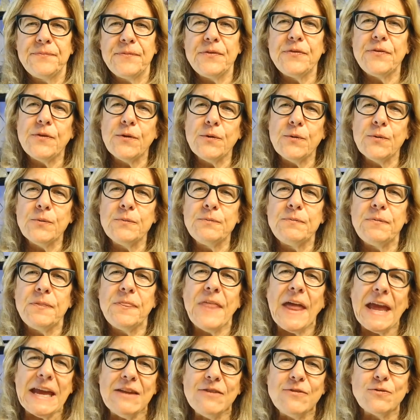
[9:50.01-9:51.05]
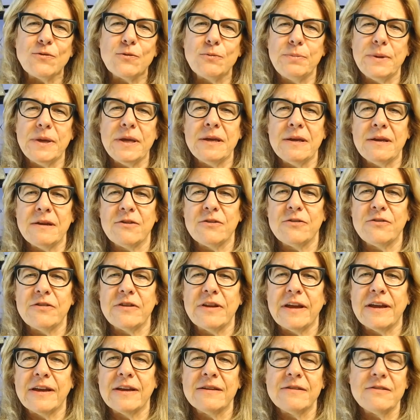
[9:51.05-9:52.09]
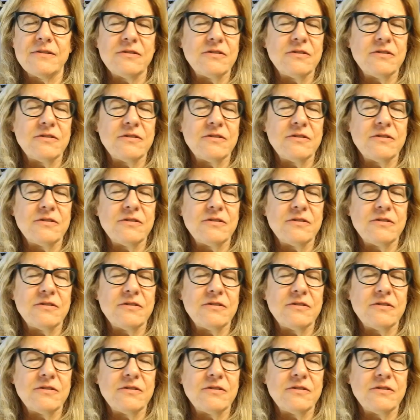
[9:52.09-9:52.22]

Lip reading: So thanks for being here today.